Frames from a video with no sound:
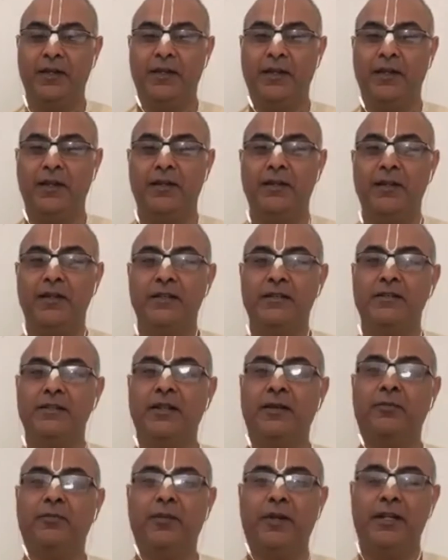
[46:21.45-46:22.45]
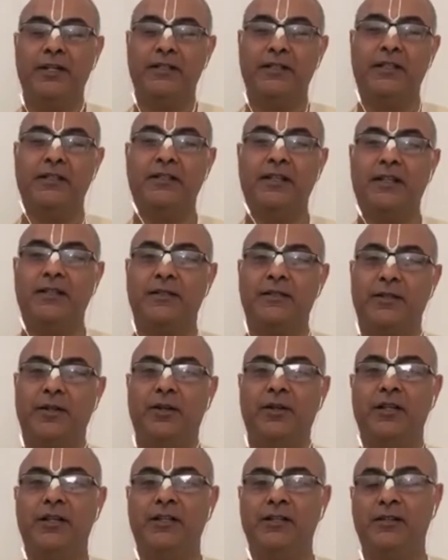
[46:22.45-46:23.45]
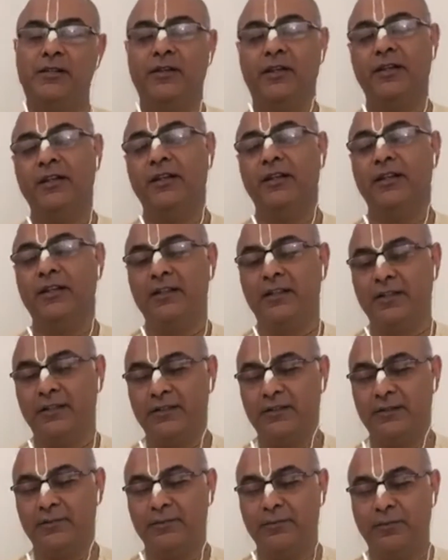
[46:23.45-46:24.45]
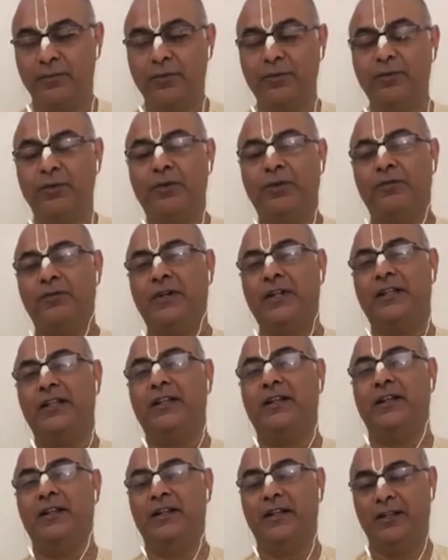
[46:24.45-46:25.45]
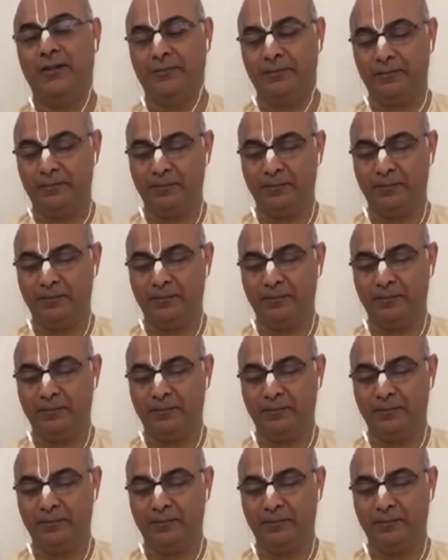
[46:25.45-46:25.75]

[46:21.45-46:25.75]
And he's surprised, he's astonished hearing this mood of Radharani.